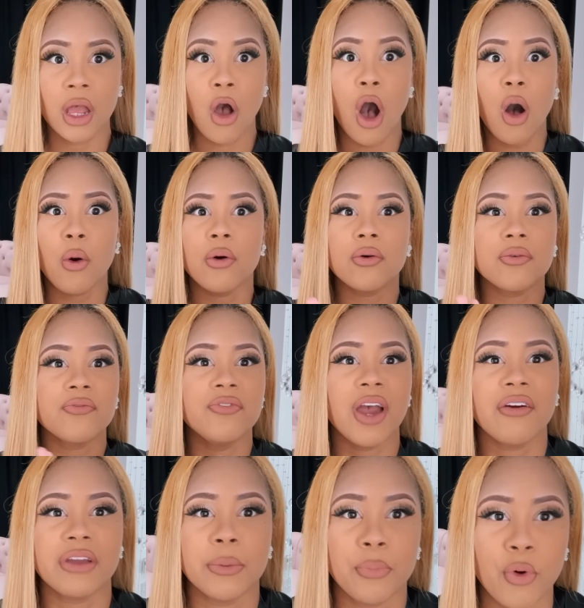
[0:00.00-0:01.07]
Oh,
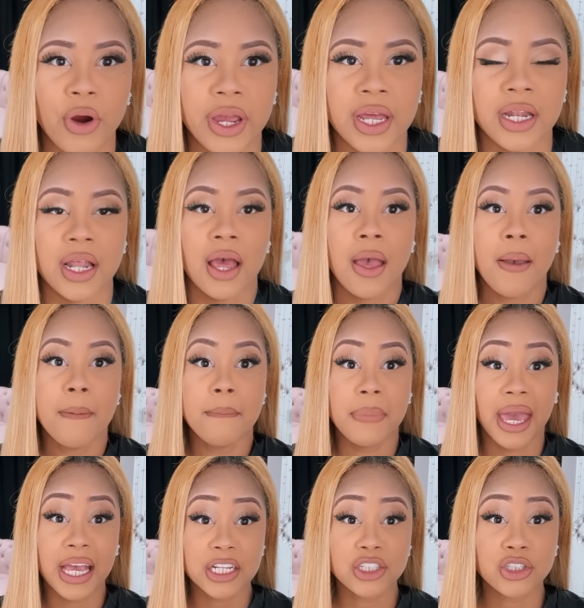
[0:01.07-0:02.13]
very important.
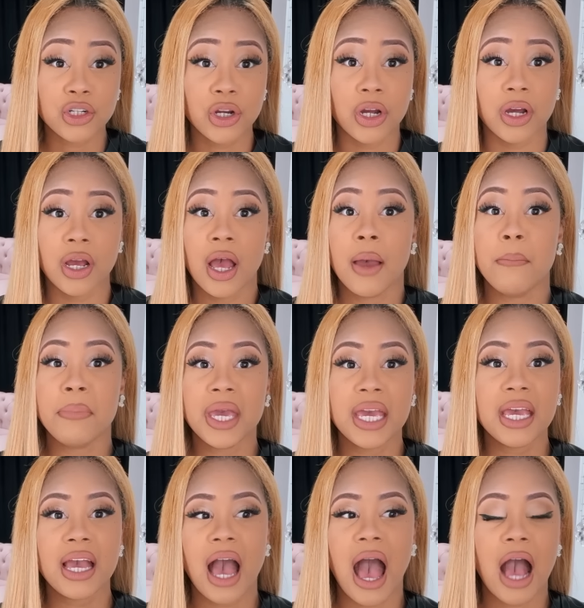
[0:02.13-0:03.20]
Make sure,
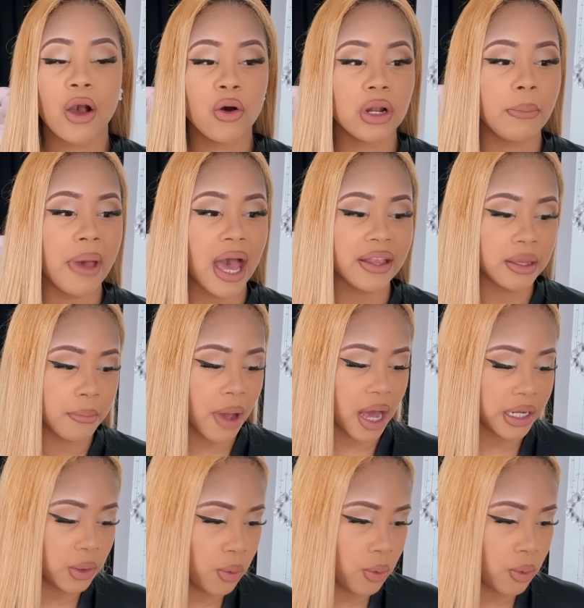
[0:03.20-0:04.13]
me, I go to Bath and Body